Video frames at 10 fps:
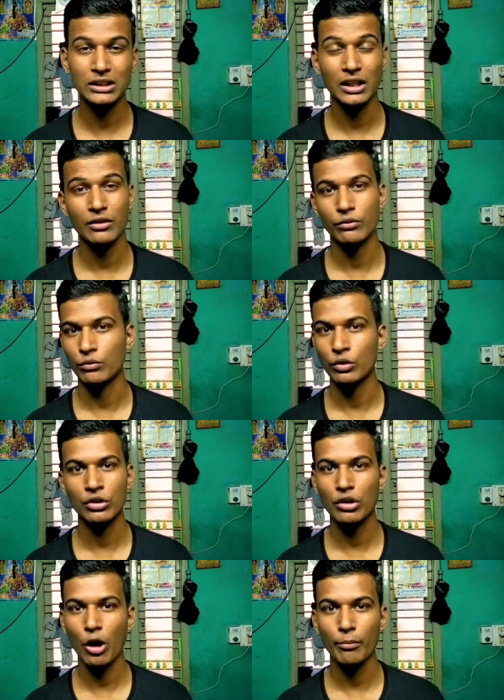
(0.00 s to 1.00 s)
they
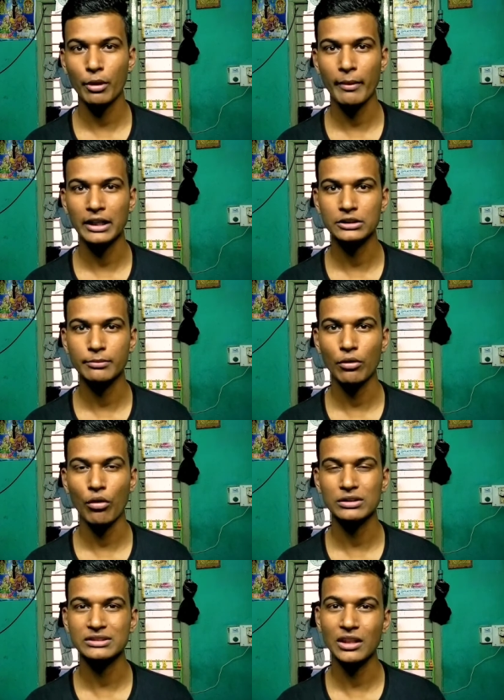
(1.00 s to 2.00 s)
wouldn't compromise,
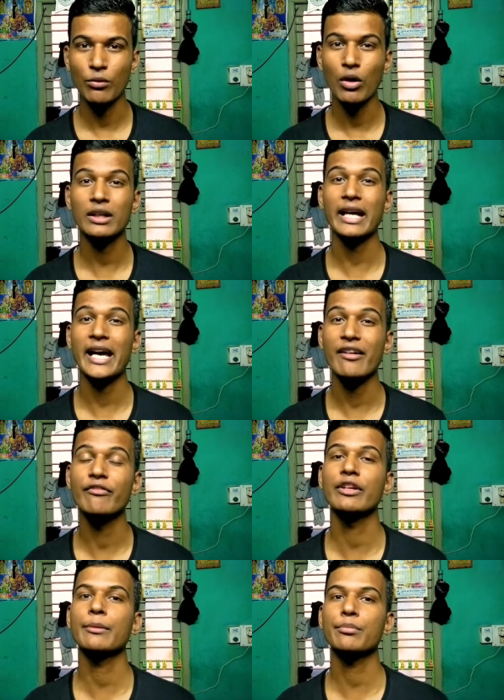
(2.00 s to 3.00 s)
because they want
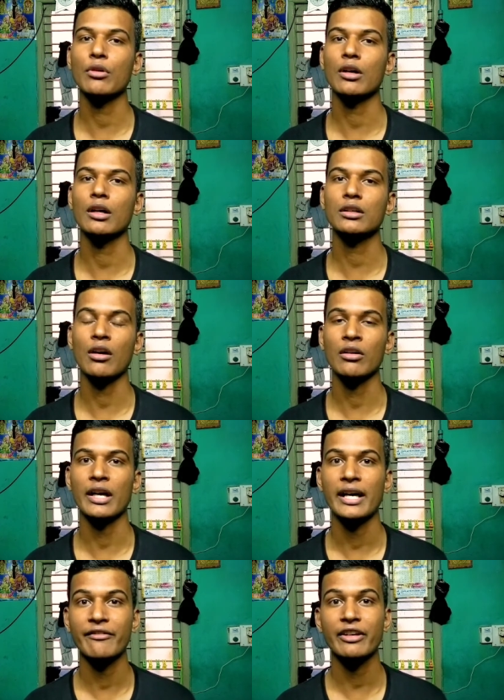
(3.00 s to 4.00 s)
every product
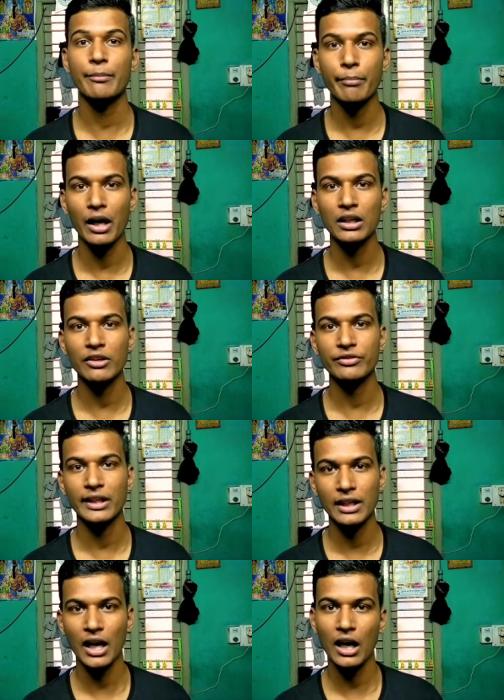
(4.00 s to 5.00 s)
or every part of
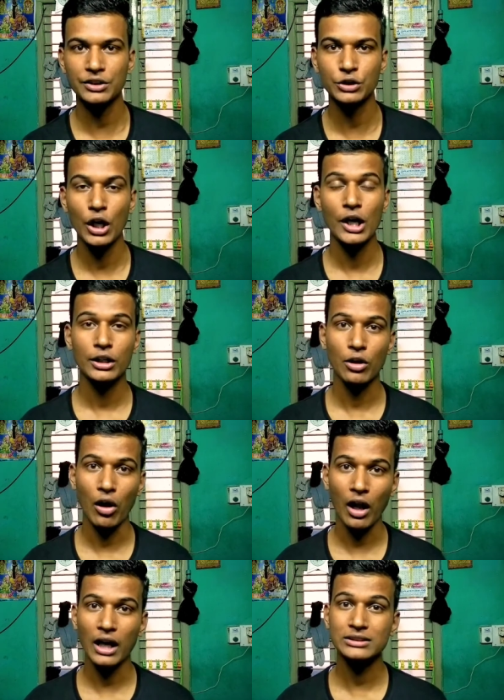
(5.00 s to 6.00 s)
their cars
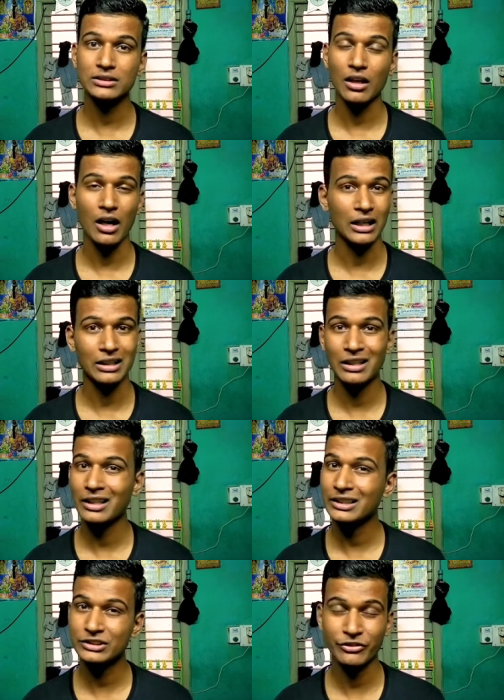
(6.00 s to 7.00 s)
to last at
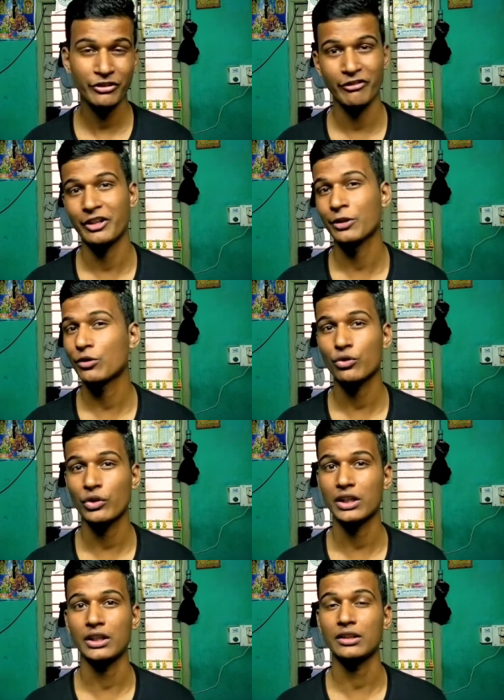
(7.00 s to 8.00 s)
least fifteen to
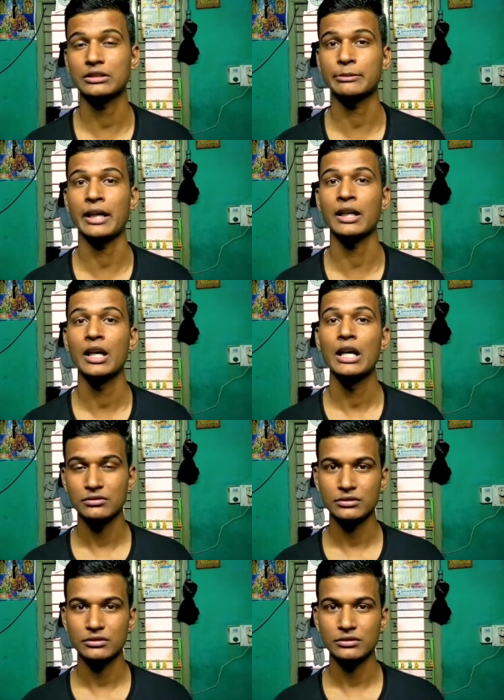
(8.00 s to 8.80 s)
twenty years, man.